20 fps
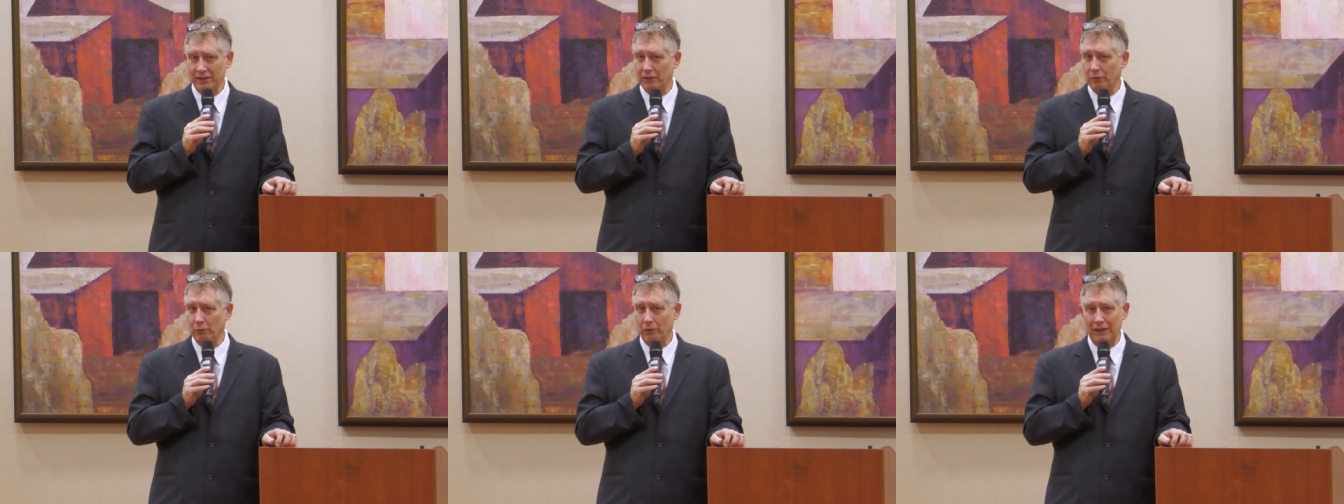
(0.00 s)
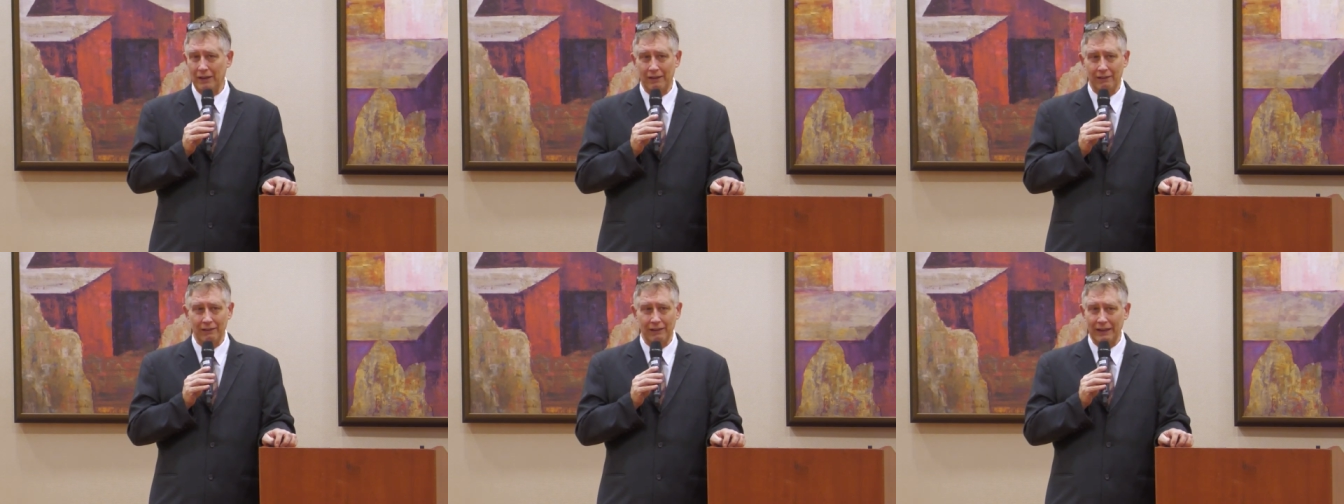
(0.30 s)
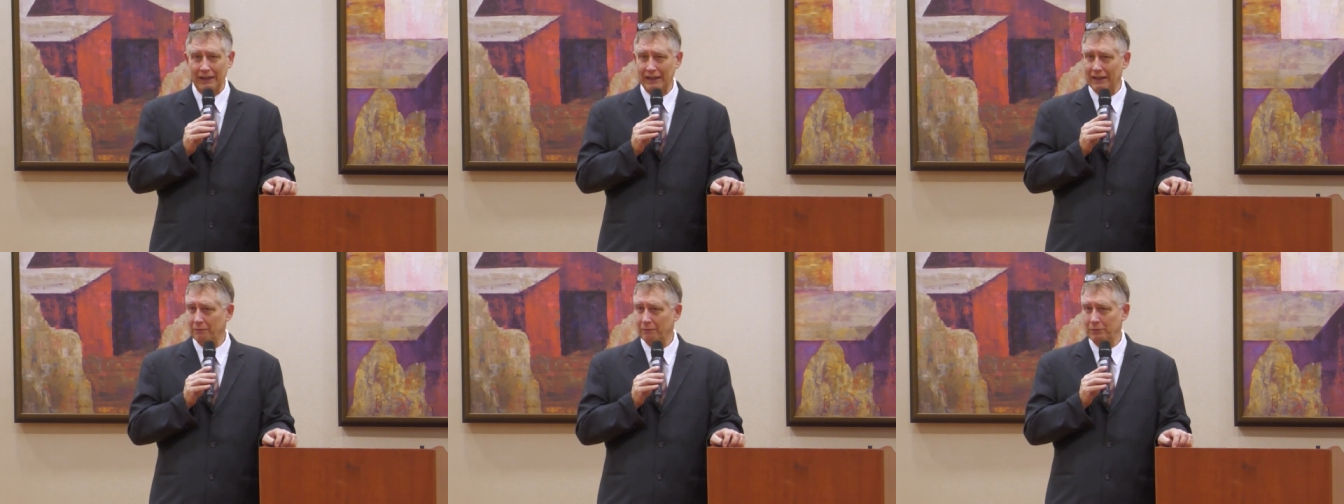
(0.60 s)
in a while
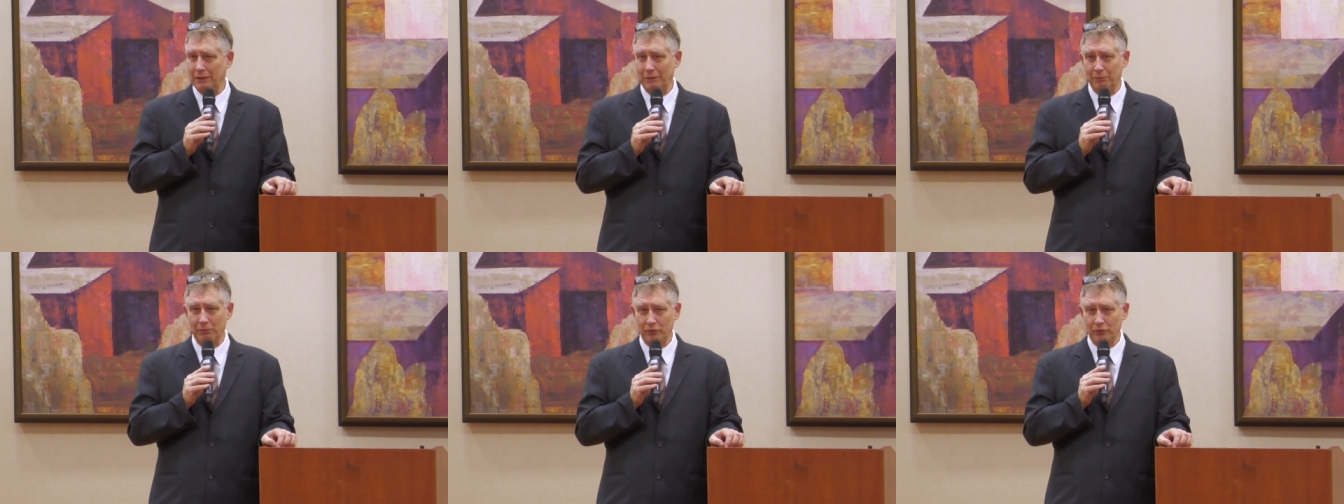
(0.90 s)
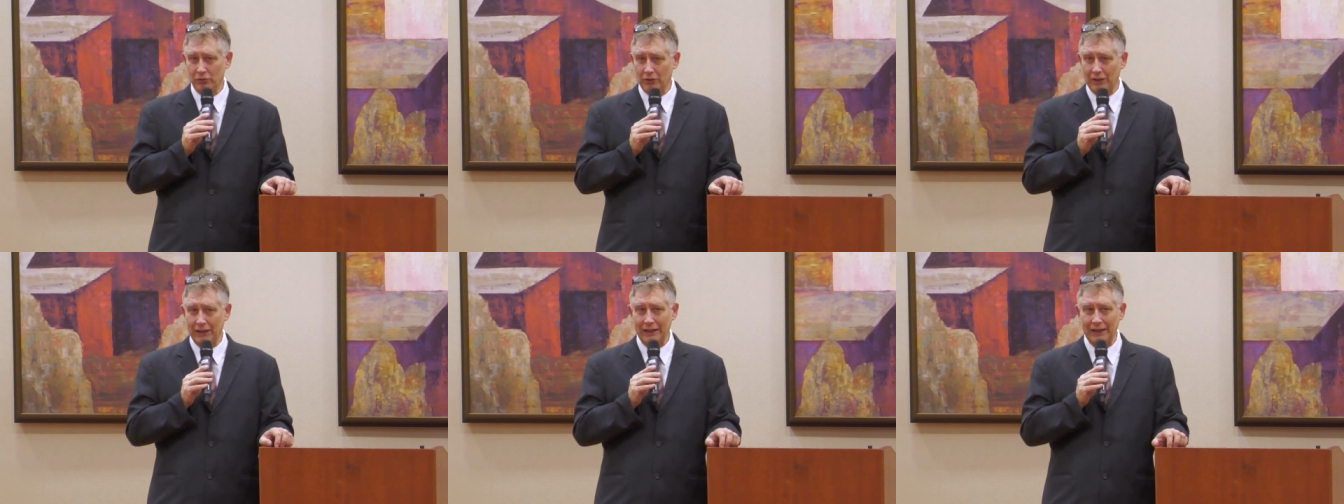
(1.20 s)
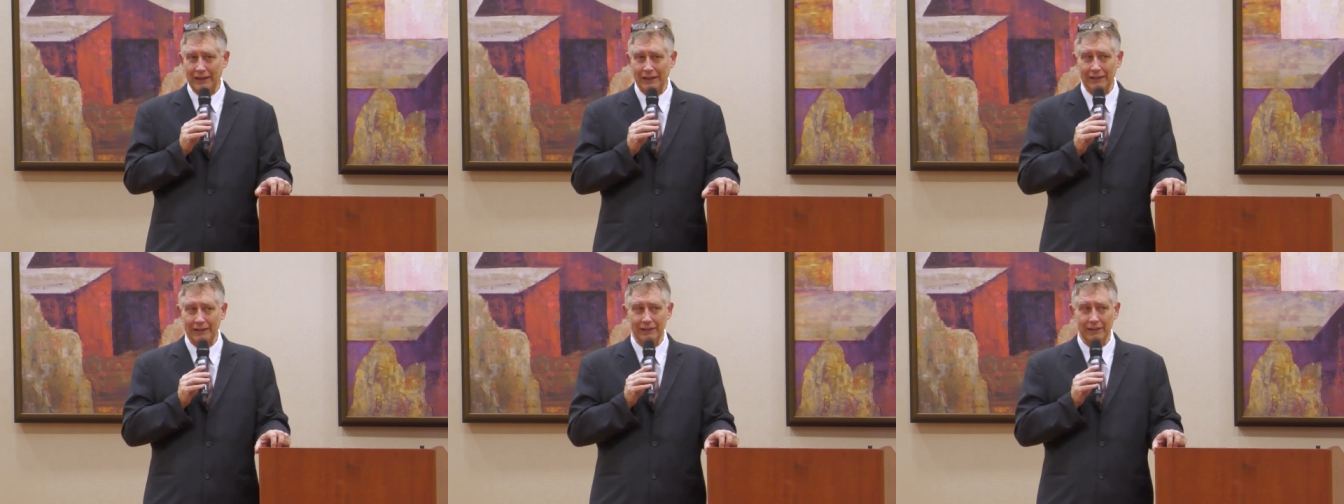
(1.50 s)
I have people
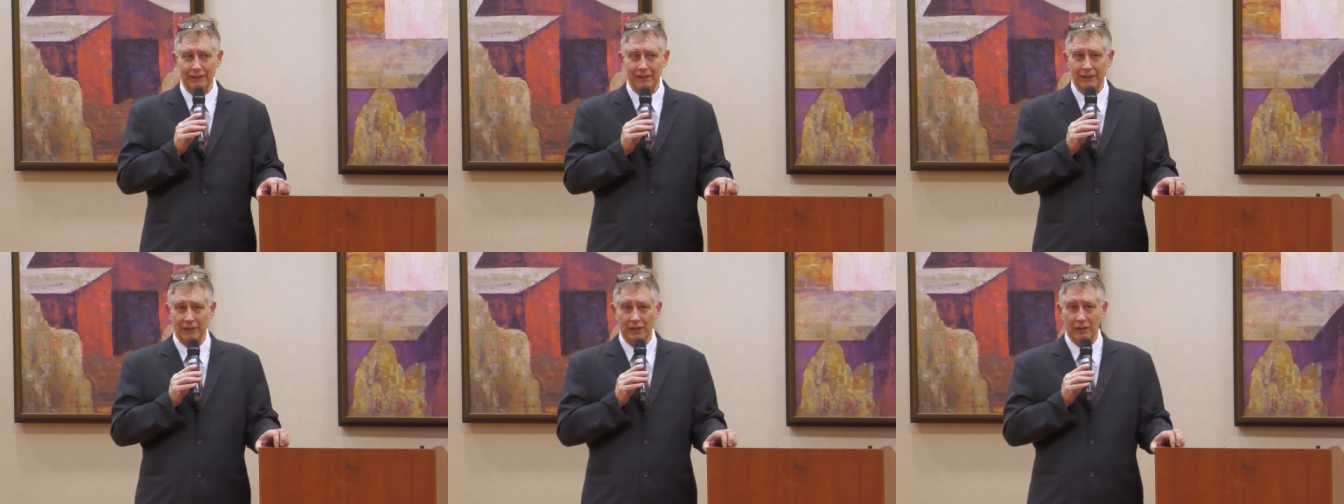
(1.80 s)
try it